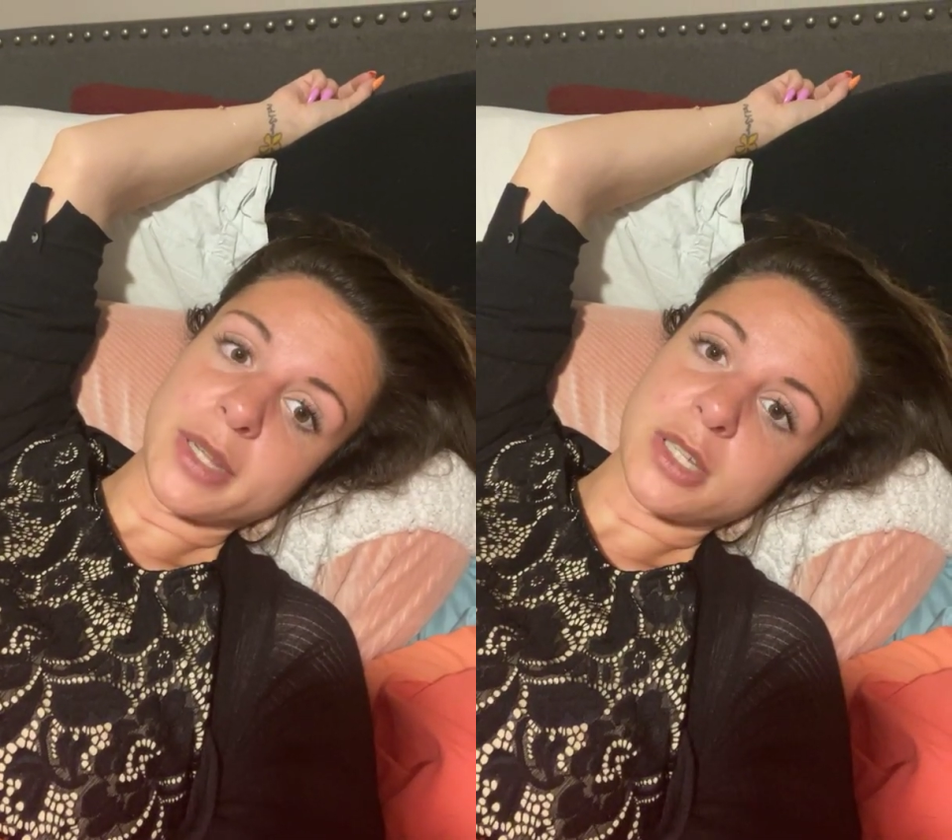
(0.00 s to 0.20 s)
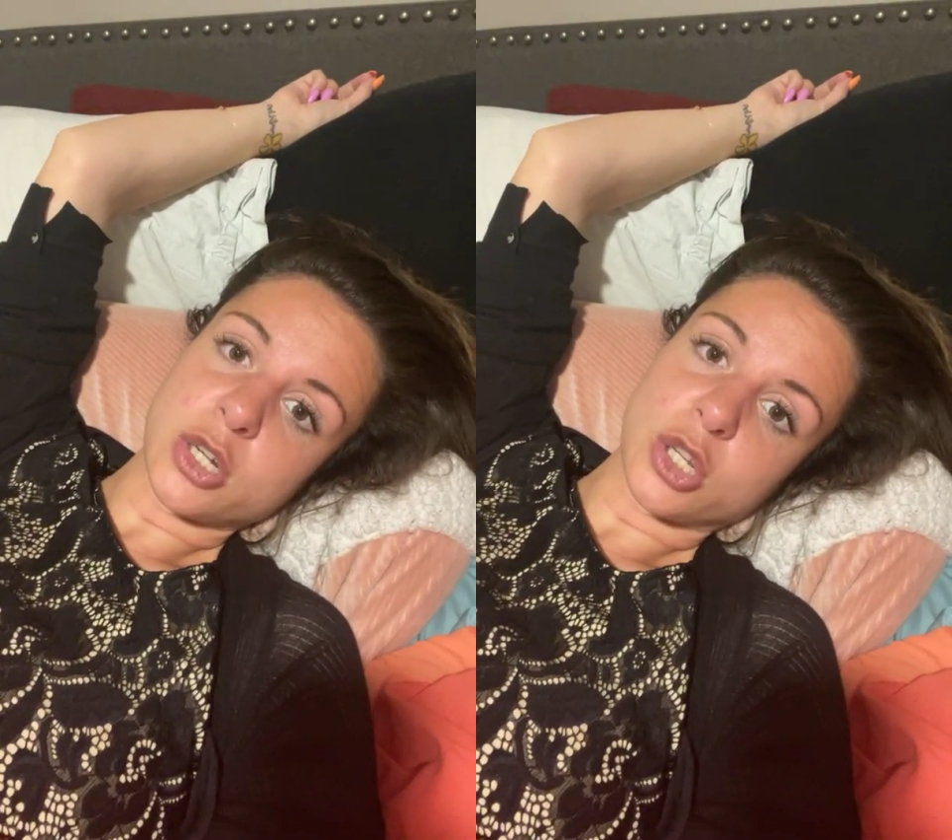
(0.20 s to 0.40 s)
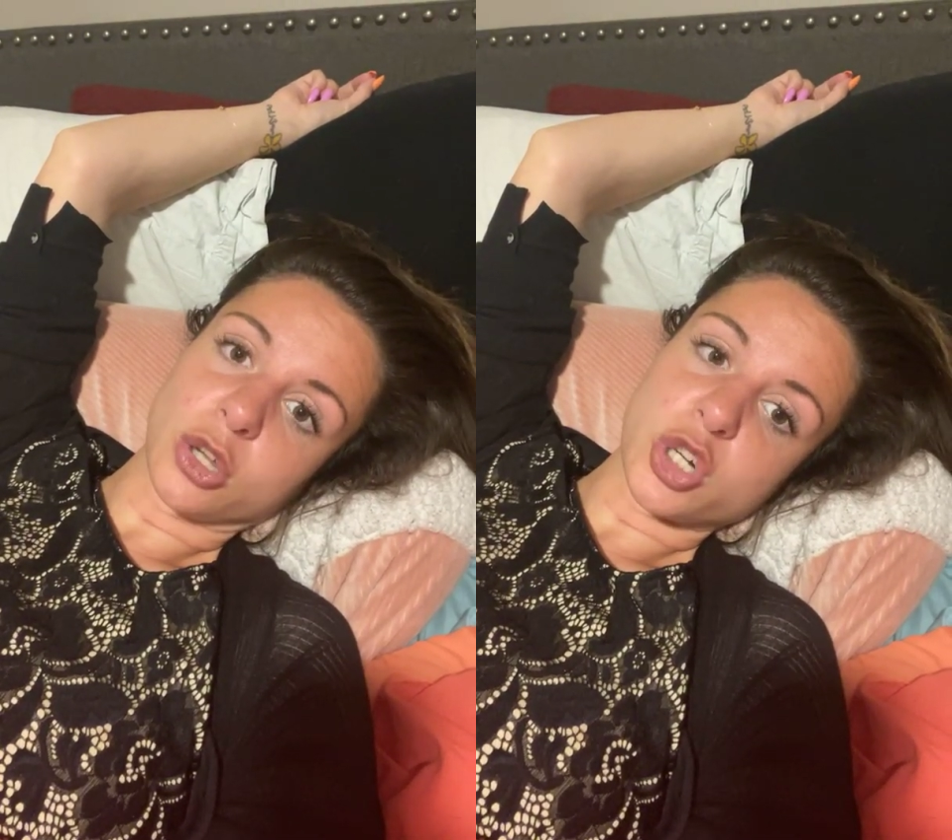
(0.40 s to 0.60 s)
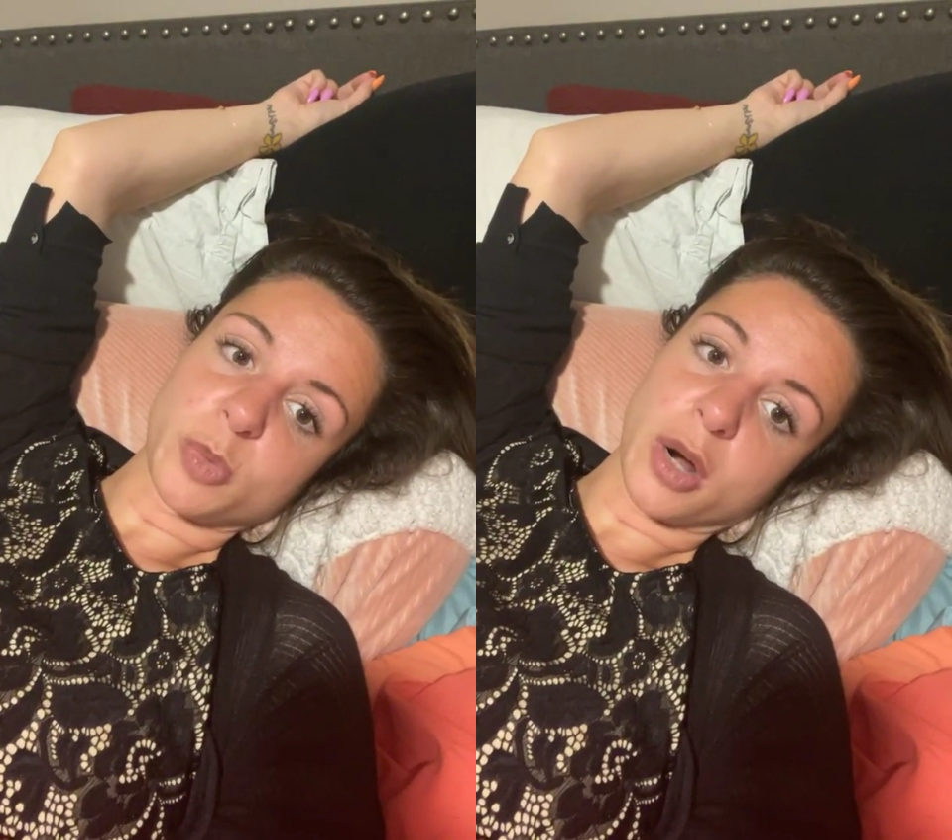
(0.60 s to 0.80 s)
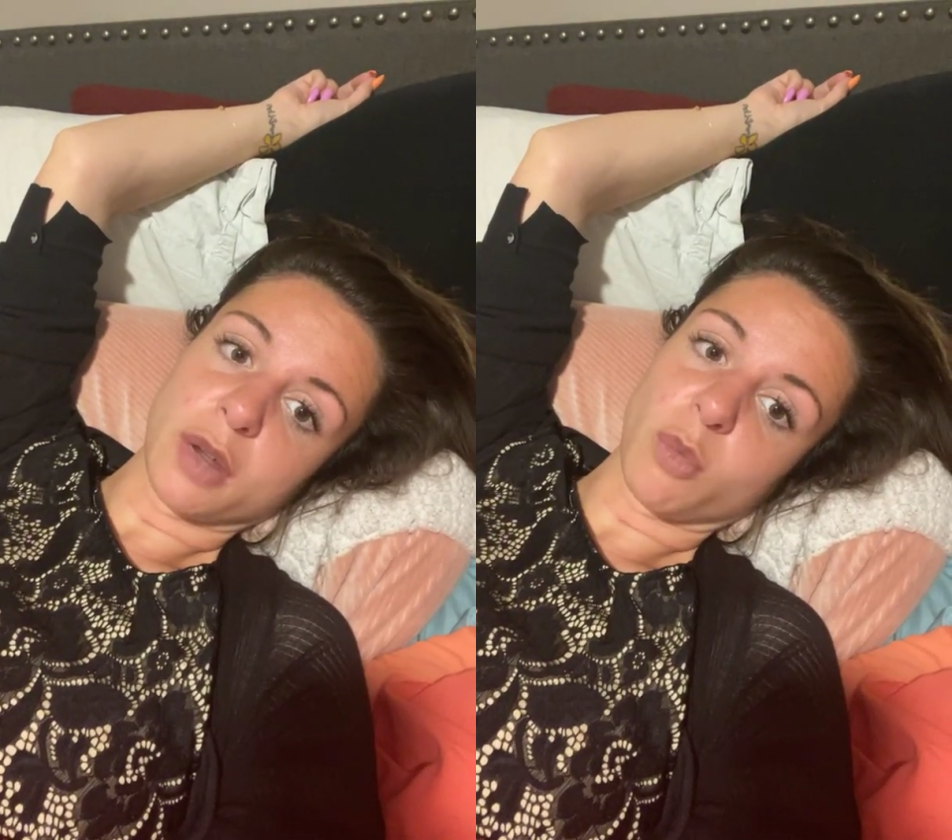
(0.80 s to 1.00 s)
It's such a
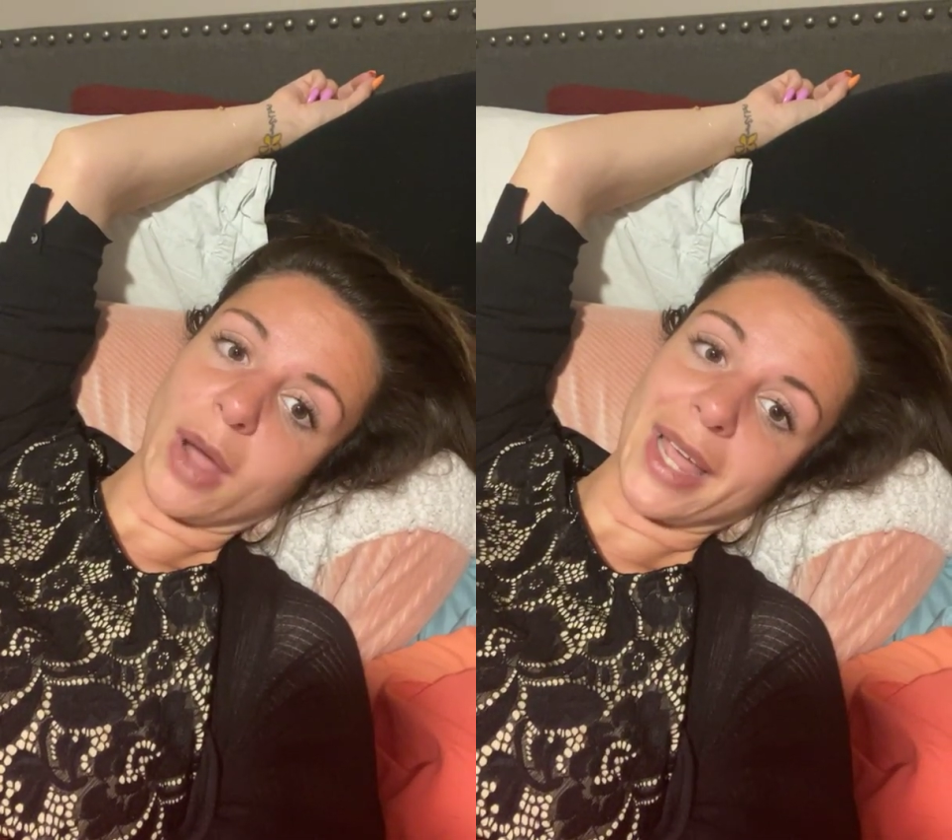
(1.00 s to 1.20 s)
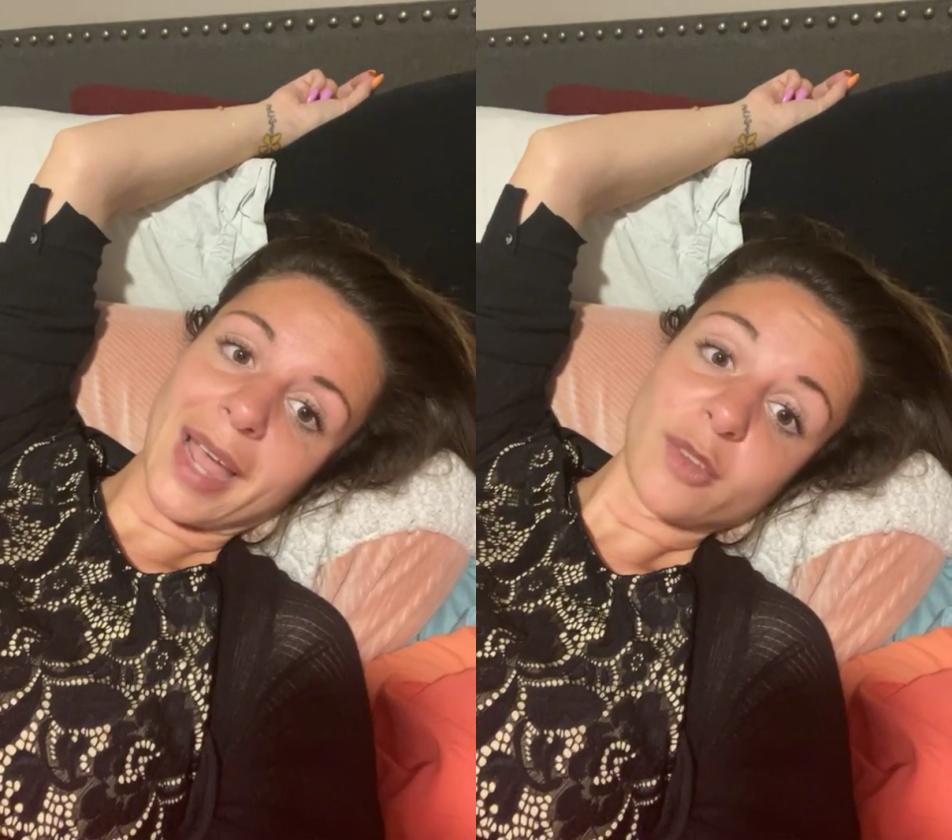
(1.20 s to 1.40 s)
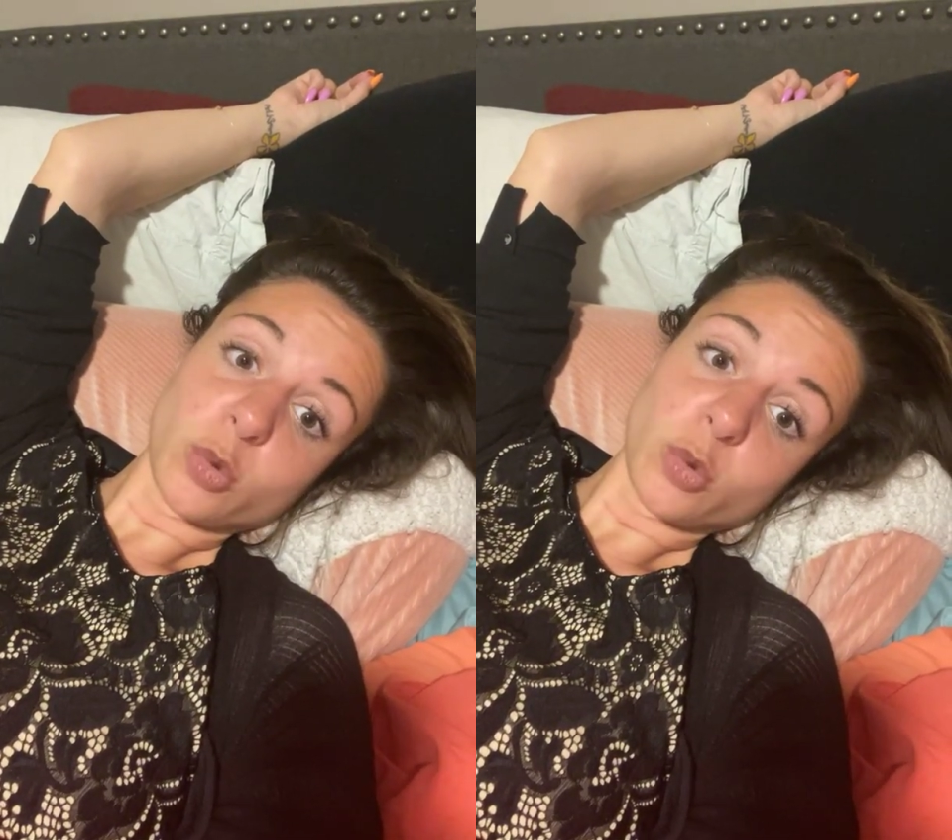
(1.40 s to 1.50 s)
large part of why I have the